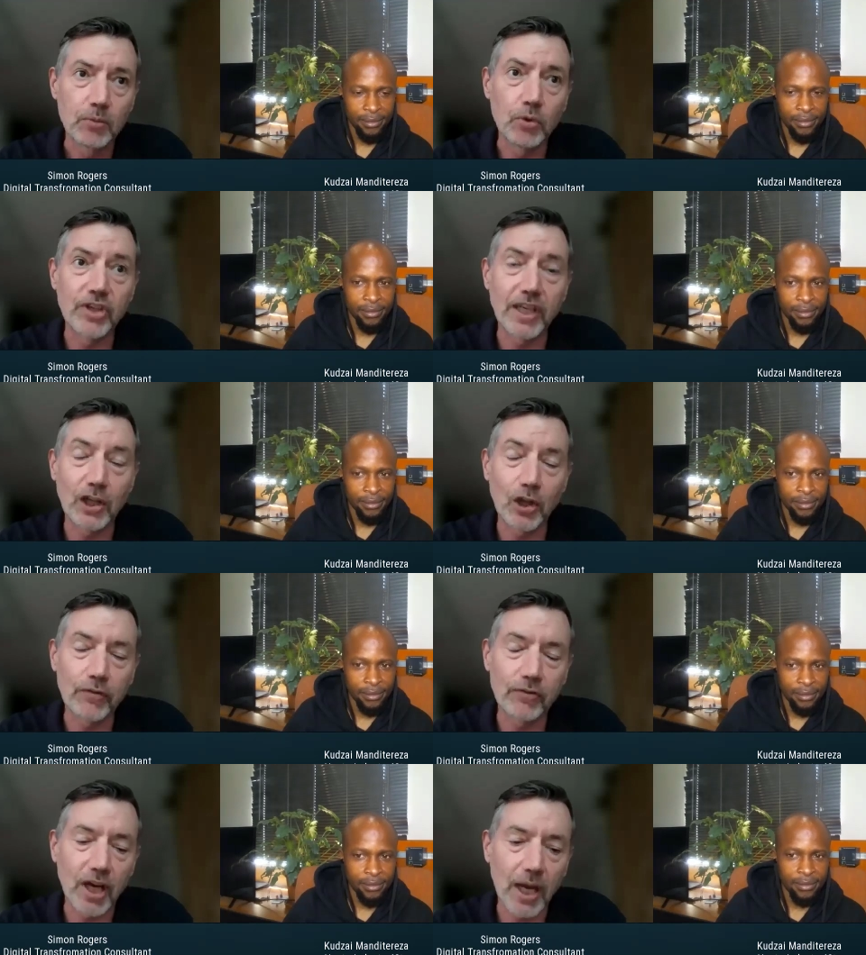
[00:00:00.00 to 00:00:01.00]
Speaker 1: will take a
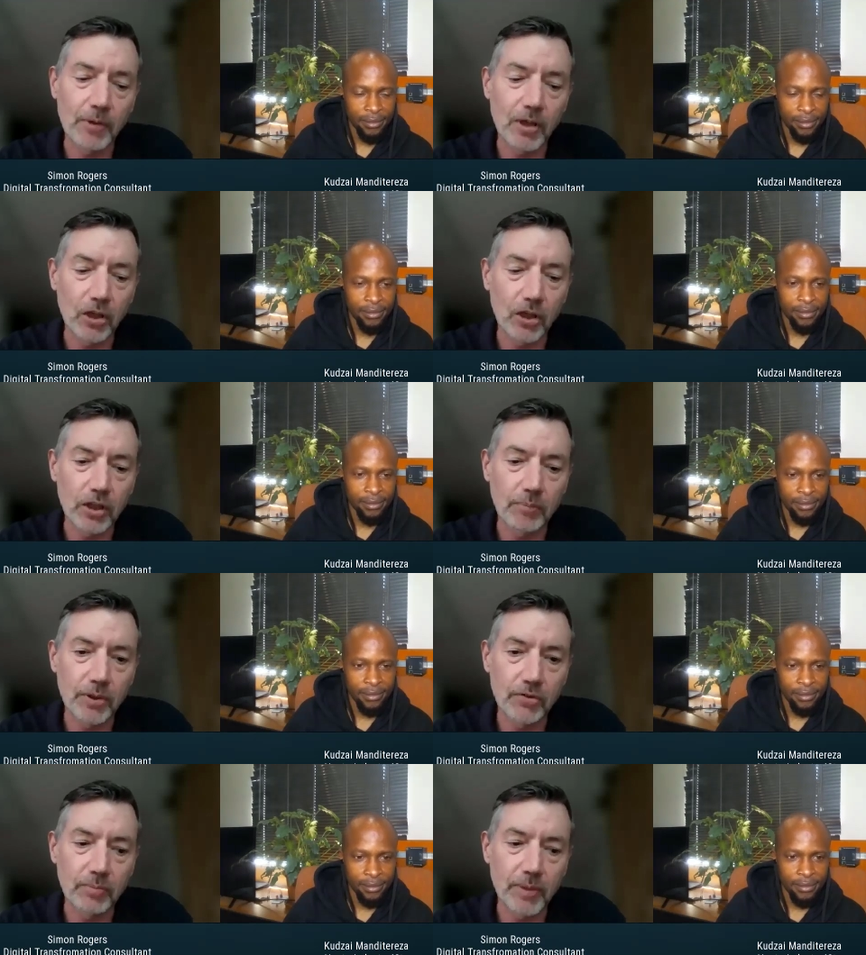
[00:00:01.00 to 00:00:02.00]
lot of time and a lot of
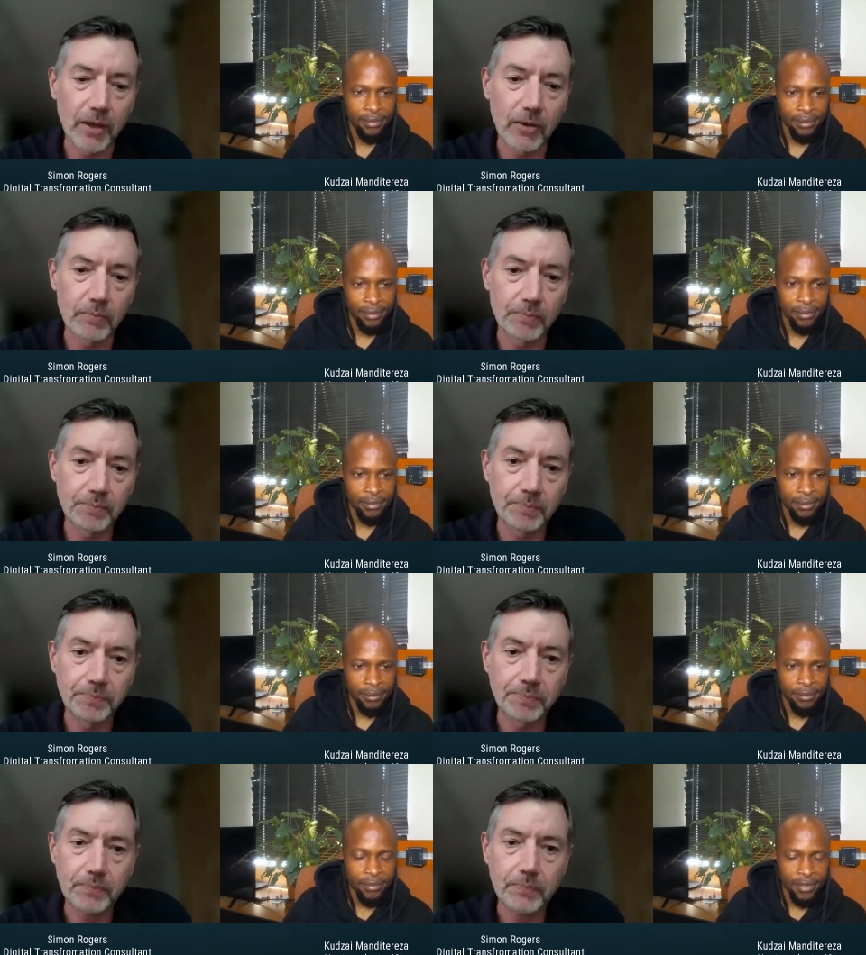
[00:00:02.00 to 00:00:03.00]
computing power
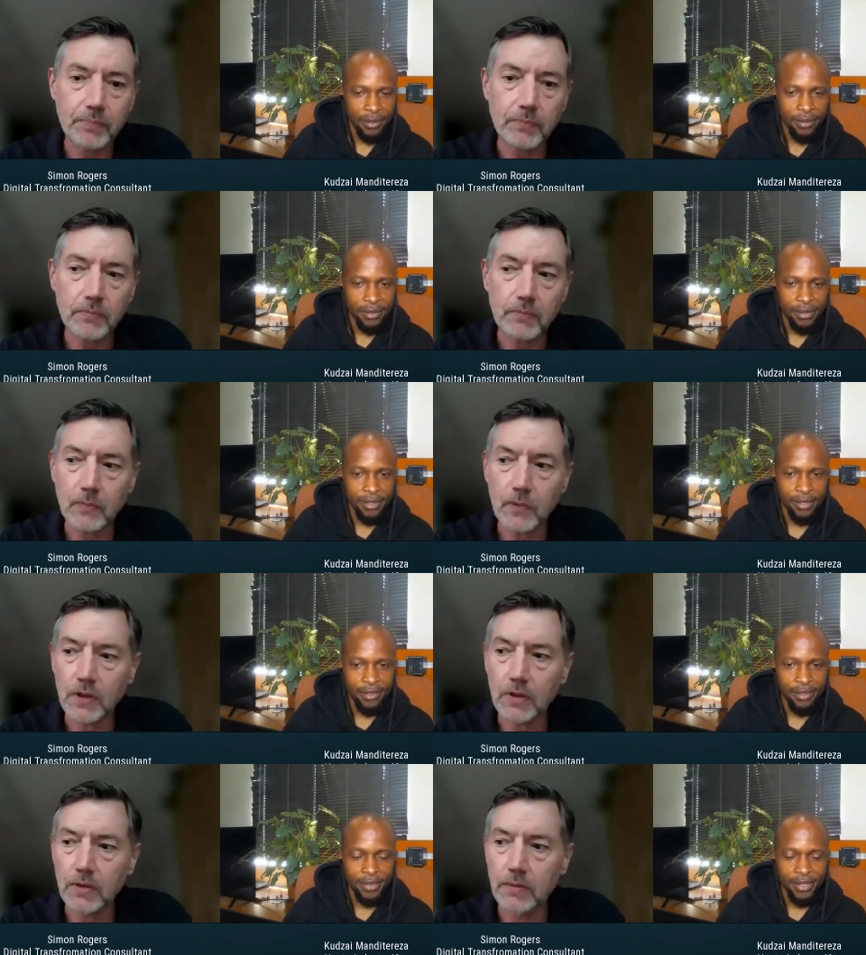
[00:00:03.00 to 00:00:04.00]
uh,
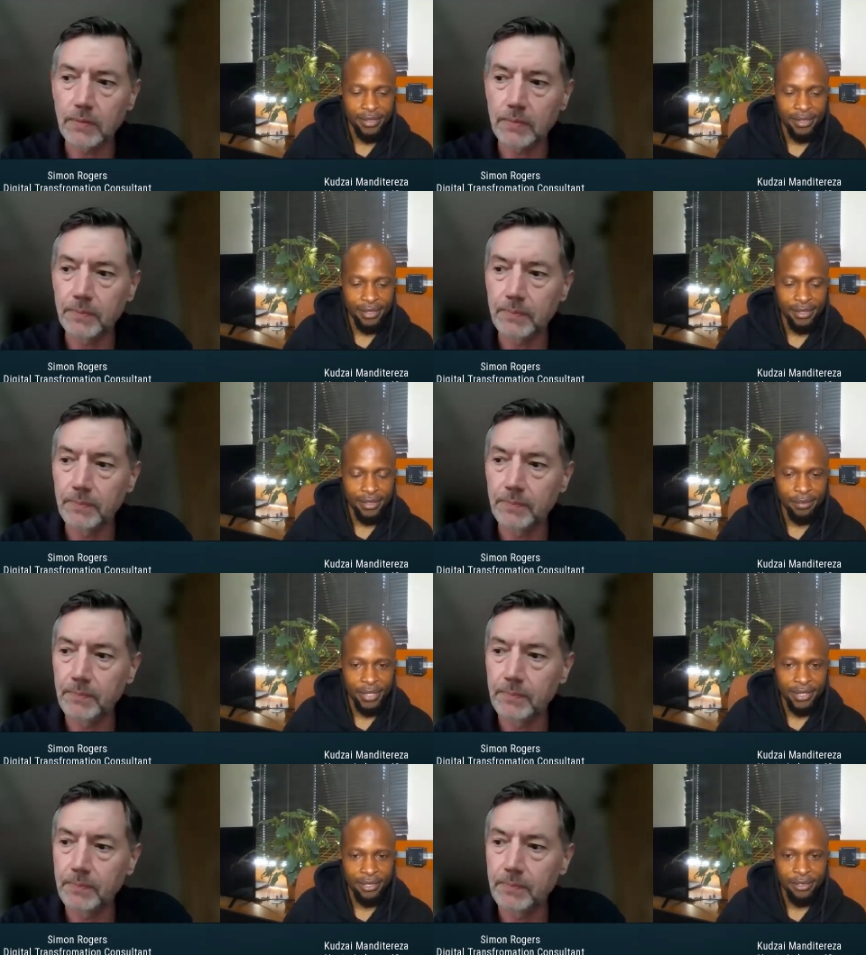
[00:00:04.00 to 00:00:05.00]
yeah that makes
Speaker 2: a uh,
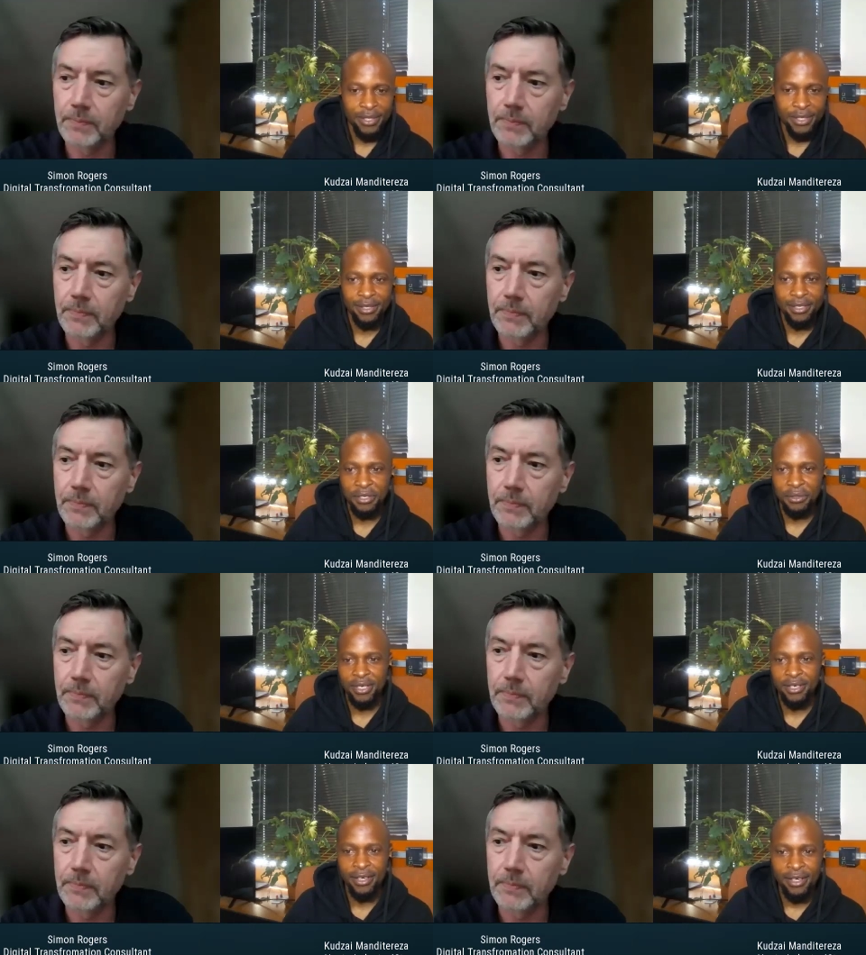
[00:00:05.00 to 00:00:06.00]
makes a lot of sense
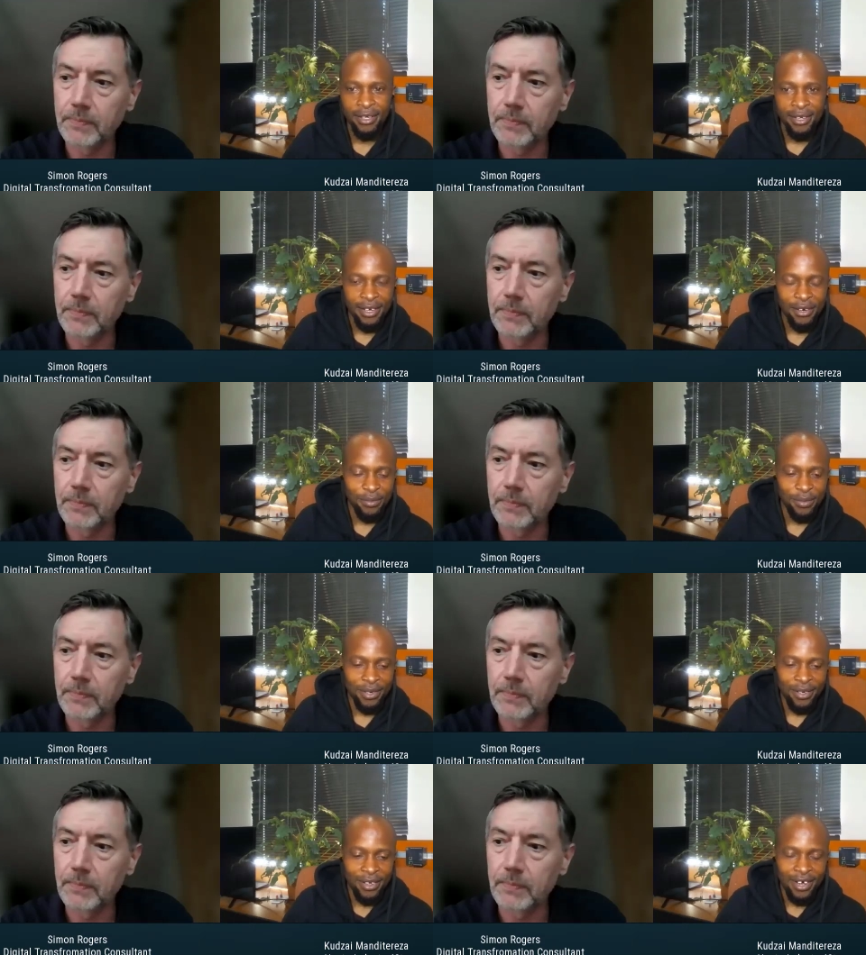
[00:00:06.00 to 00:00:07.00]
actually now
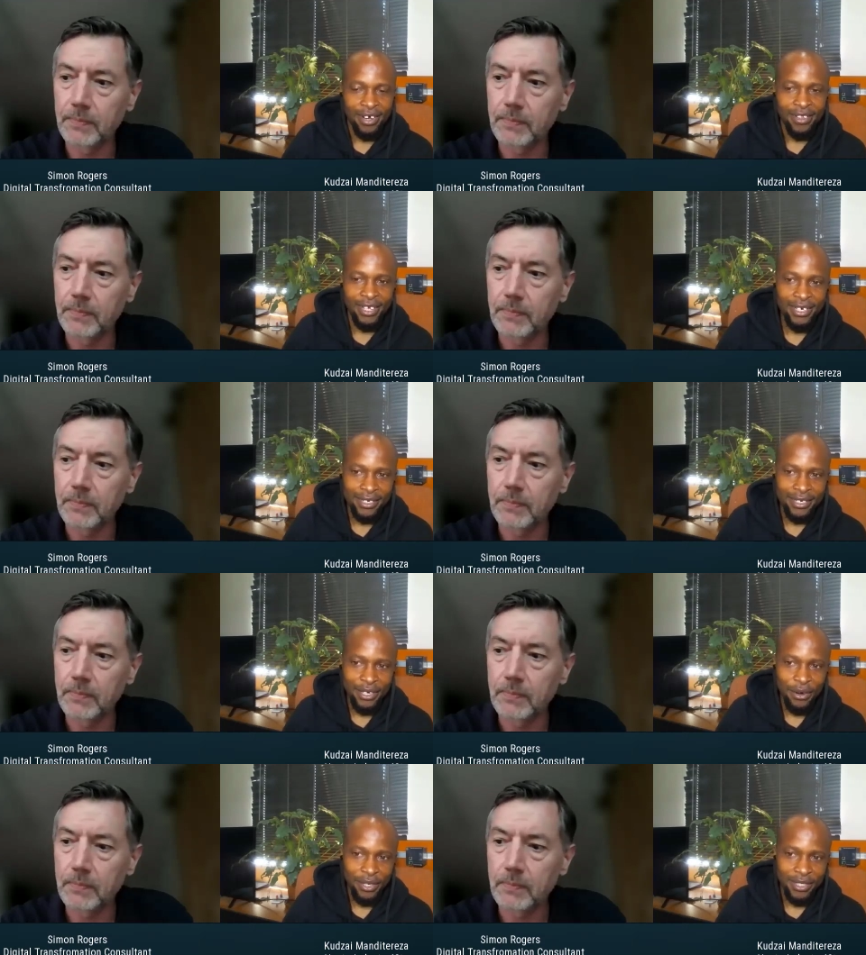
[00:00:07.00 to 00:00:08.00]
another
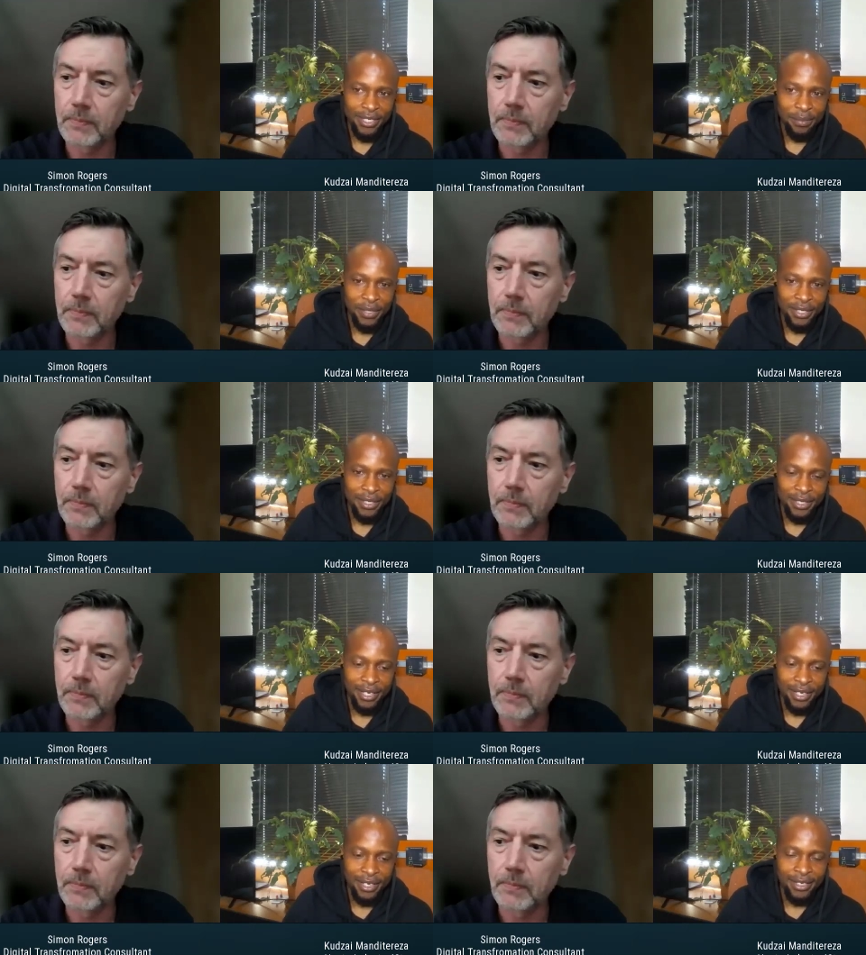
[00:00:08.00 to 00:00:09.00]
interesting concept is
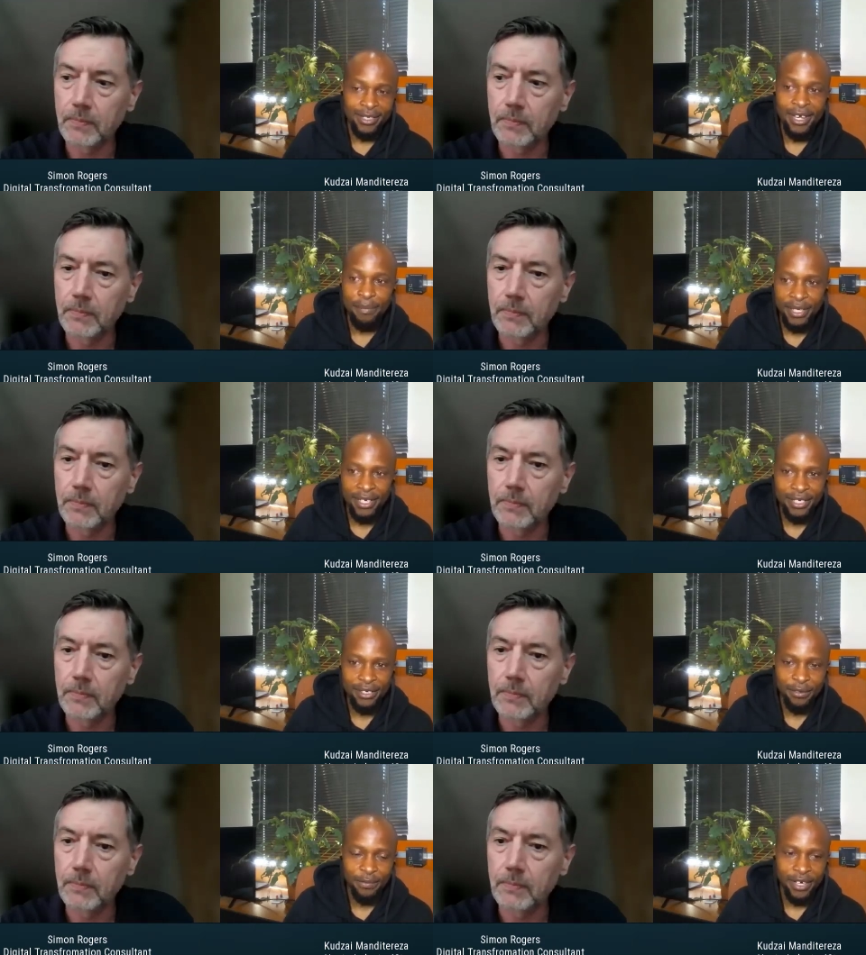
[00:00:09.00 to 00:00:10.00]
the is the
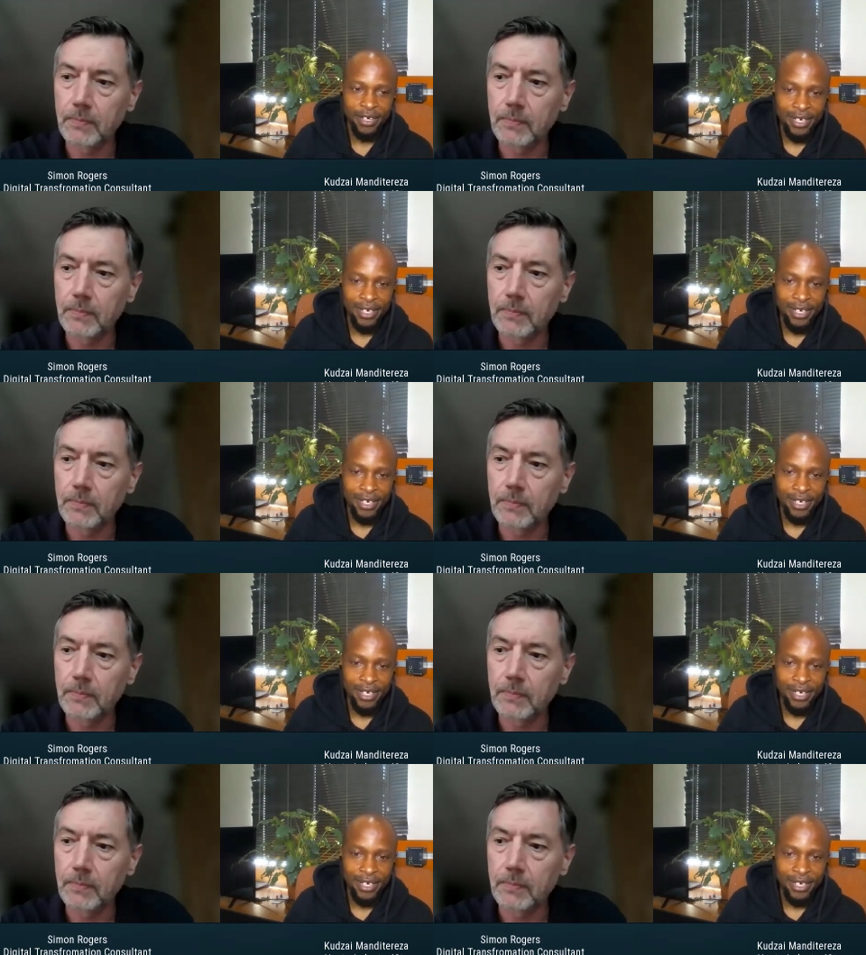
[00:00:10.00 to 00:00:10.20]
application of uh,